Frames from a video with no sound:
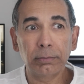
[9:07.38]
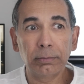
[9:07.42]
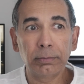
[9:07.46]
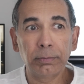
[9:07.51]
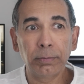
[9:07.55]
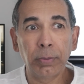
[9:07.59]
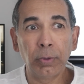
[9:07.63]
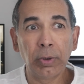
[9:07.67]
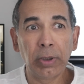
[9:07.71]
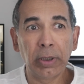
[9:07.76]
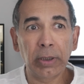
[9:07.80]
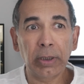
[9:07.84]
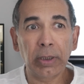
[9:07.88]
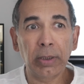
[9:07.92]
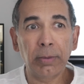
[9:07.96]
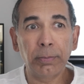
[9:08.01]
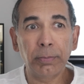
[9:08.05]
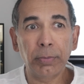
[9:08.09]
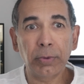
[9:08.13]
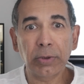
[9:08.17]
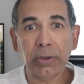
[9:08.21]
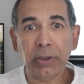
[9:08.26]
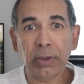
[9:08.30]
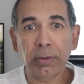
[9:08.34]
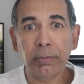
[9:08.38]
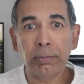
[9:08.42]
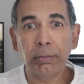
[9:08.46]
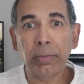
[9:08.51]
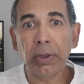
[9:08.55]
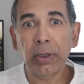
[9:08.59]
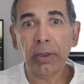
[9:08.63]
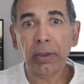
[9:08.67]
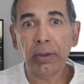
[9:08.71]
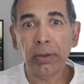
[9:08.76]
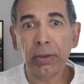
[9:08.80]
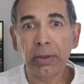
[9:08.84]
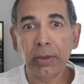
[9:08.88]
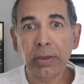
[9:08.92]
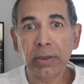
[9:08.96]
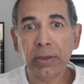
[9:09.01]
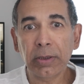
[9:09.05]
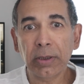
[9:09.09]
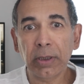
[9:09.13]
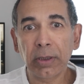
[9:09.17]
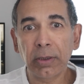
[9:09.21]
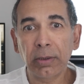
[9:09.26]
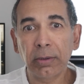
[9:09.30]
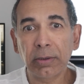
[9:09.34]
pulling and pushing
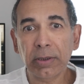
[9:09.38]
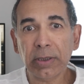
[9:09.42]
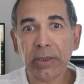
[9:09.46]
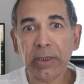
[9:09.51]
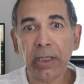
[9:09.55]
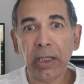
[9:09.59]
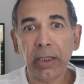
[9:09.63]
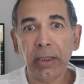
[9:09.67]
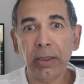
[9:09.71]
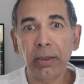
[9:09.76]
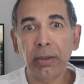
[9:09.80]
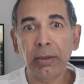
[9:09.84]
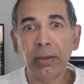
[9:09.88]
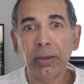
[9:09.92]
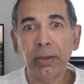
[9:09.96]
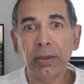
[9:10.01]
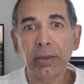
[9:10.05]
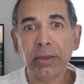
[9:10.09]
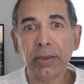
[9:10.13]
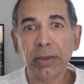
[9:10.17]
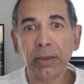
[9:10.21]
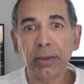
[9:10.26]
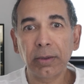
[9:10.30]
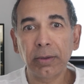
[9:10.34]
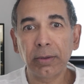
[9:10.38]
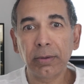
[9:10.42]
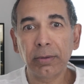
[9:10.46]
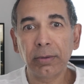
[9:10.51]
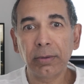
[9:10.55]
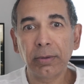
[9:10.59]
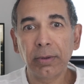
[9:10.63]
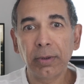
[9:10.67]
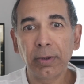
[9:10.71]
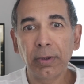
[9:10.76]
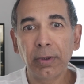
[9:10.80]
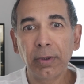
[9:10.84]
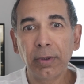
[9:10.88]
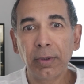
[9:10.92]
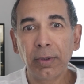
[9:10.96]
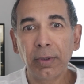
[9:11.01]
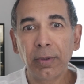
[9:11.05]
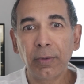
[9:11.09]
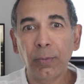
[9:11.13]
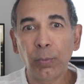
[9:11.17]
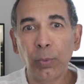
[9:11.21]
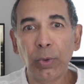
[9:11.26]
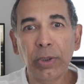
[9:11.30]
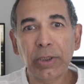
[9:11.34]
buttons and sliders. And
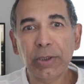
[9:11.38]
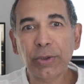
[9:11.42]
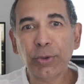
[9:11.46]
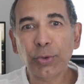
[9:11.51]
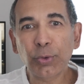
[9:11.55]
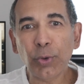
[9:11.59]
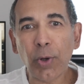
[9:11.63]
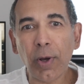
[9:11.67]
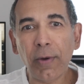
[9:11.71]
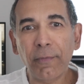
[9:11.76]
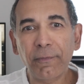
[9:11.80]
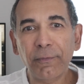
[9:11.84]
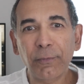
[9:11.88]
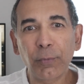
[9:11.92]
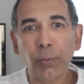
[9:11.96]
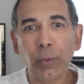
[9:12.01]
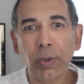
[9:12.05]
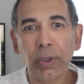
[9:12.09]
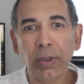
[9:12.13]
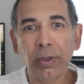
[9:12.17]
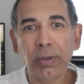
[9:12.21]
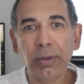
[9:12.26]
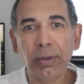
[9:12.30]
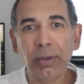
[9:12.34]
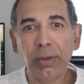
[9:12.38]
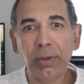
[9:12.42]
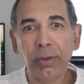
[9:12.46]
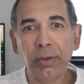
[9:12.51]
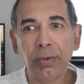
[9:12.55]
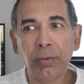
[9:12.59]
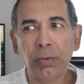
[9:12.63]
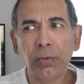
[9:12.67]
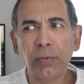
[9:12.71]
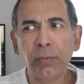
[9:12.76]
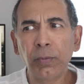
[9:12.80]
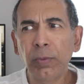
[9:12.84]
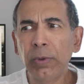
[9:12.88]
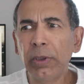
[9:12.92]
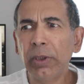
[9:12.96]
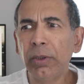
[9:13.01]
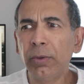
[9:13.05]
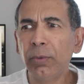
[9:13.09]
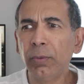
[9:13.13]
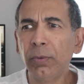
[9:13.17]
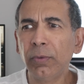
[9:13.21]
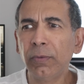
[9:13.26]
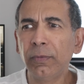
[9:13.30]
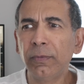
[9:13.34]
which software do you
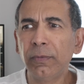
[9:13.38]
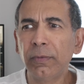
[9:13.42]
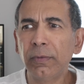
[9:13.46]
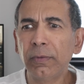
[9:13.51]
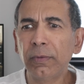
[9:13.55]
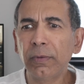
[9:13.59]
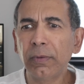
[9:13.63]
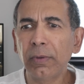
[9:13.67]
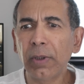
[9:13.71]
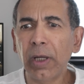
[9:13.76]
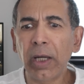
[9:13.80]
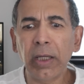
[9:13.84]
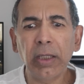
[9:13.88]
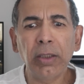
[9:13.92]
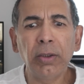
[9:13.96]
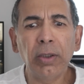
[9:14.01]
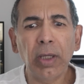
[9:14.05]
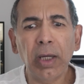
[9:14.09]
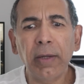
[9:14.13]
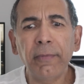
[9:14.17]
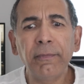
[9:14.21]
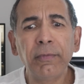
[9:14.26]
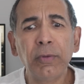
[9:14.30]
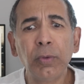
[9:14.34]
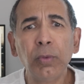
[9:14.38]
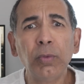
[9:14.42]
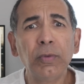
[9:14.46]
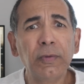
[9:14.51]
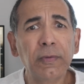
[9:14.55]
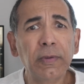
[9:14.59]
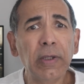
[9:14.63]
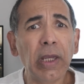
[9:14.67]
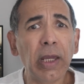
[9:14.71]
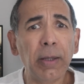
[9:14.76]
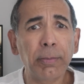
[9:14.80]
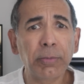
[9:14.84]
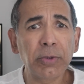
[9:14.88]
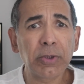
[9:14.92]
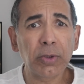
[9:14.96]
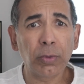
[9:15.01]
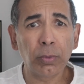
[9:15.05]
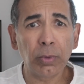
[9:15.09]
use? I've used Capture